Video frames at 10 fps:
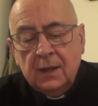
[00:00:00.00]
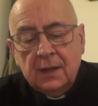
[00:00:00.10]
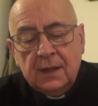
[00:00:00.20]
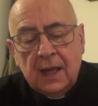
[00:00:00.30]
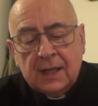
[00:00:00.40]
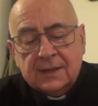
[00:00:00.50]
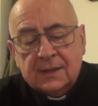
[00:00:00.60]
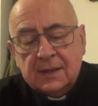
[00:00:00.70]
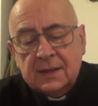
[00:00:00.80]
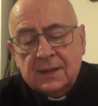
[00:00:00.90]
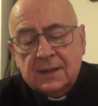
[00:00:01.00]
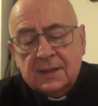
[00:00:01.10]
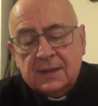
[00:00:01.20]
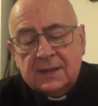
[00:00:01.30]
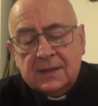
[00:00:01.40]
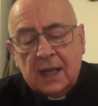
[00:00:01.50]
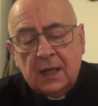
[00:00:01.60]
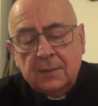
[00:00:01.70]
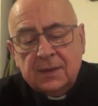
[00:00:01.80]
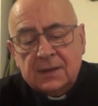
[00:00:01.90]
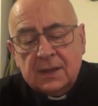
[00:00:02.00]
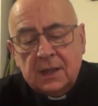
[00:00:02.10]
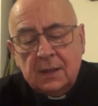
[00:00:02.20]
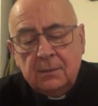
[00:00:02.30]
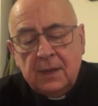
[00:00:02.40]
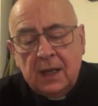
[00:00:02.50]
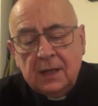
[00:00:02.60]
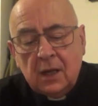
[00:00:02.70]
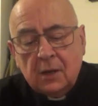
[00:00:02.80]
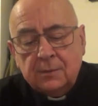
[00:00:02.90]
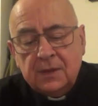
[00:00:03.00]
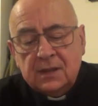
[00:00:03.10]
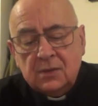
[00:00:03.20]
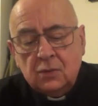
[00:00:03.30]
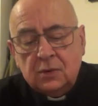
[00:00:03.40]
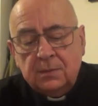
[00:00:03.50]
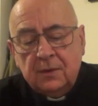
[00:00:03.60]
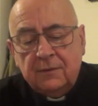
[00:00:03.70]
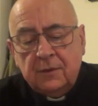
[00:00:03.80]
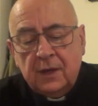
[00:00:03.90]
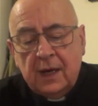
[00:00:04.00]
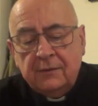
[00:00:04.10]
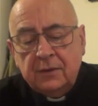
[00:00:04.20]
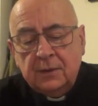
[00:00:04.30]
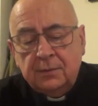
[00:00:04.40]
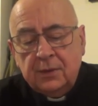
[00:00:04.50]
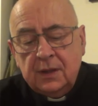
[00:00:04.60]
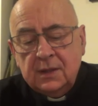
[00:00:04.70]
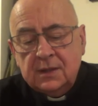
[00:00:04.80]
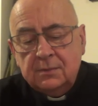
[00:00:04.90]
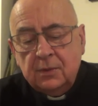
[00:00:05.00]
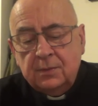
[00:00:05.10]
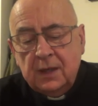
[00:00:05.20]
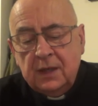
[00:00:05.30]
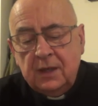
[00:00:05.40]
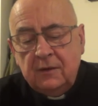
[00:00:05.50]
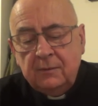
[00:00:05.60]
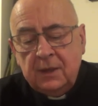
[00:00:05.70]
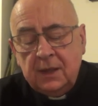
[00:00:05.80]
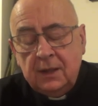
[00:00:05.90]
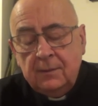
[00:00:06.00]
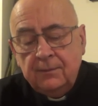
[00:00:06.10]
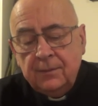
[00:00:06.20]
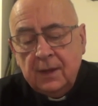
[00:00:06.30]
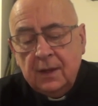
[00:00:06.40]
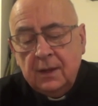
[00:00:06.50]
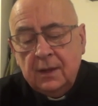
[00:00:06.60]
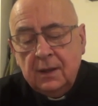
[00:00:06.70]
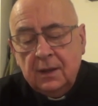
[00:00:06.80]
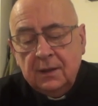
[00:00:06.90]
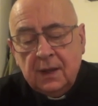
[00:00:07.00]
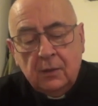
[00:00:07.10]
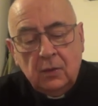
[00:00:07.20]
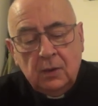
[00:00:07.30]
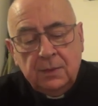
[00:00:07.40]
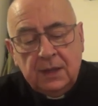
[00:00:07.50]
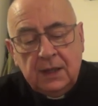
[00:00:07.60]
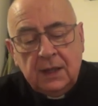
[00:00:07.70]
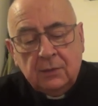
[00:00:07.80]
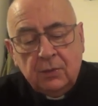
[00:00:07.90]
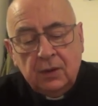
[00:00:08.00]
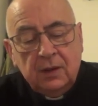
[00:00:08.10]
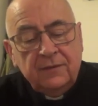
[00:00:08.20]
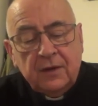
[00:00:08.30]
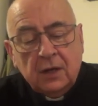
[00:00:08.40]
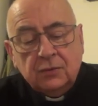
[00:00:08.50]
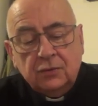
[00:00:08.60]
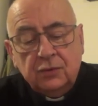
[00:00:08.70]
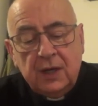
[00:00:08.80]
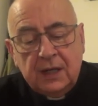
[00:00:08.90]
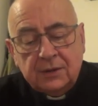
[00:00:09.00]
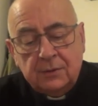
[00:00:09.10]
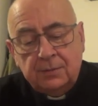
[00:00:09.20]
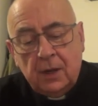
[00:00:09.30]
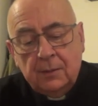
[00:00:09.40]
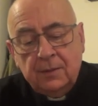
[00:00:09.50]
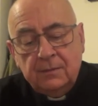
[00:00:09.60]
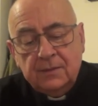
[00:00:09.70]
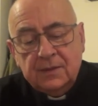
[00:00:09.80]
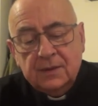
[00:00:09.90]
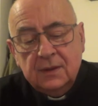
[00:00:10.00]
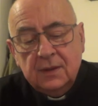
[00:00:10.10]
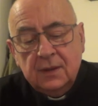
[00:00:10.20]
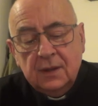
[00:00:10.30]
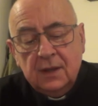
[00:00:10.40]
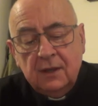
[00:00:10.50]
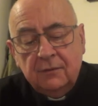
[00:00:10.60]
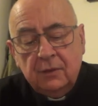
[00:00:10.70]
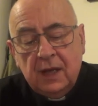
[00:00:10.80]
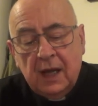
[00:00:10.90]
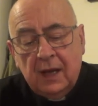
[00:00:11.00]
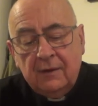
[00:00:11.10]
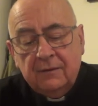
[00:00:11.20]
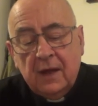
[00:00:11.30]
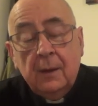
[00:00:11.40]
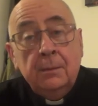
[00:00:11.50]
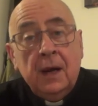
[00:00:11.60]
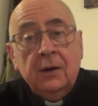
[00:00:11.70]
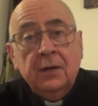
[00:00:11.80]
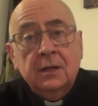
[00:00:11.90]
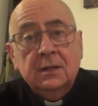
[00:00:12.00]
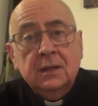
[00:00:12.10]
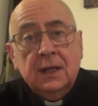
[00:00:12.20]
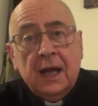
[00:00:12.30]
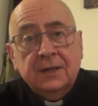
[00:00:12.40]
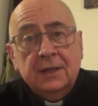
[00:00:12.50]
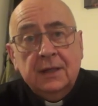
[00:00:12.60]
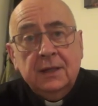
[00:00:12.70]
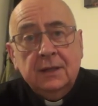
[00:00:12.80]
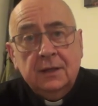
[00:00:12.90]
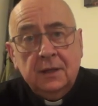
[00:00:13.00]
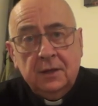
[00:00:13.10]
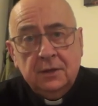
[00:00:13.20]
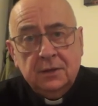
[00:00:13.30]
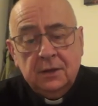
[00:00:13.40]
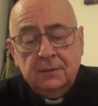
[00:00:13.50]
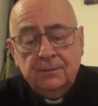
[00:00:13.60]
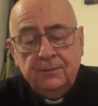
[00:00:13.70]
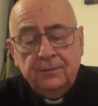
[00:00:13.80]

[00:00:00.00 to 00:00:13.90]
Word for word: Yes, celibacy may not be suitable for every priest, but believe me, there will be equal, if not greater, problems if we have a married Catholic clergy.